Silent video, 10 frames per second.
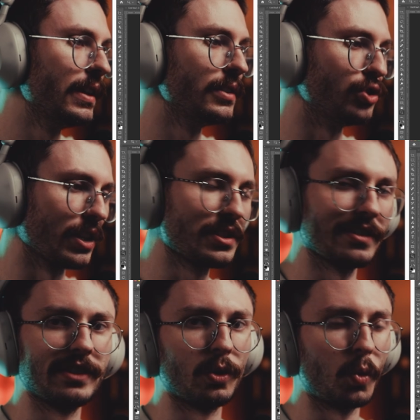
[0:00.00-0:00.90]
Just a
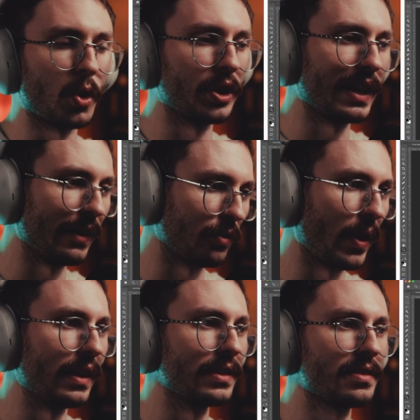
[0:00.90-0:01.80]
fair warning, I've
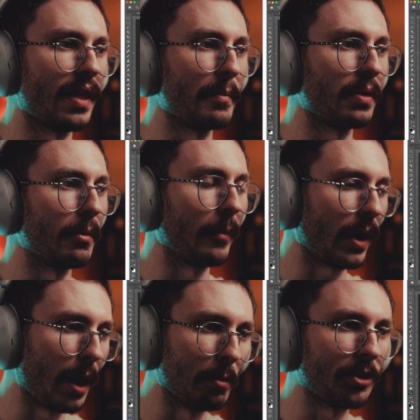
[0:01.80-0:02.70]
ran into that problem a
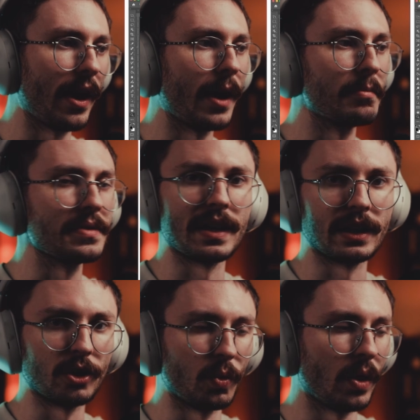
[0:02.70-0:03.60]
couple times and I
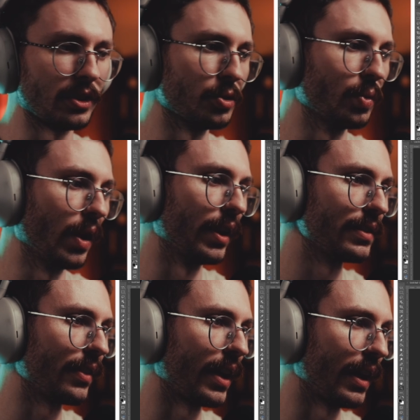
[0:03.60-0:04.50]
don't want you to run into
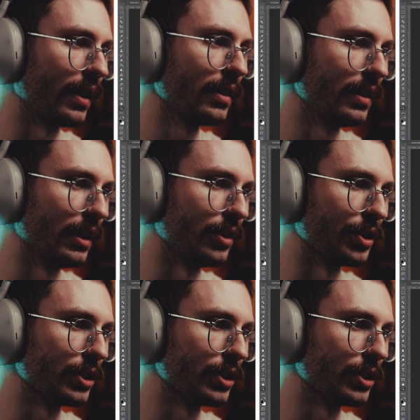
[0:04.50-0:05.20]
that either.